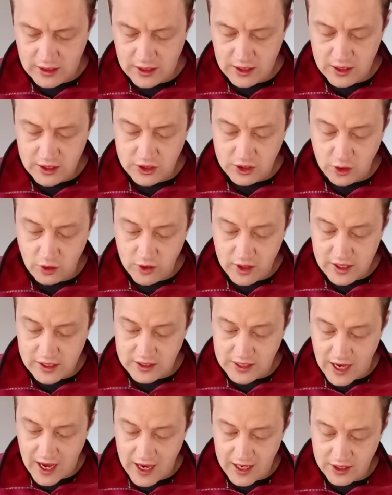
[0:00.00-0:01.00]
so that his
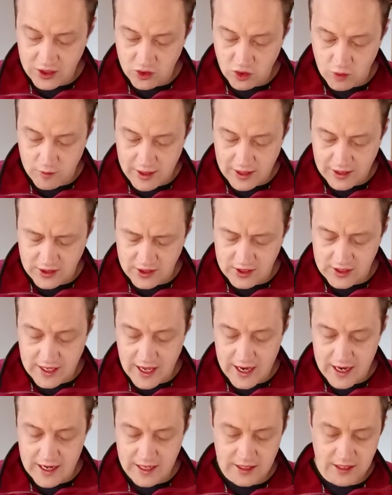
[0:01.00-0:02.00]
hands remained
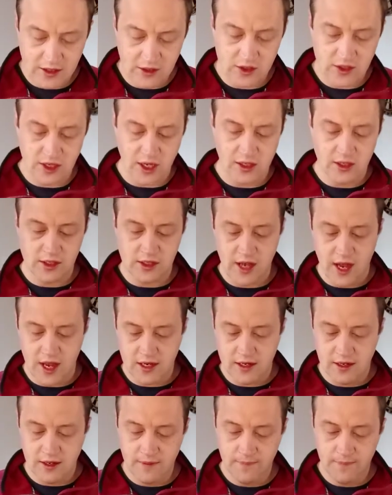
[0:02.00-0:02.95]
steady till sunset.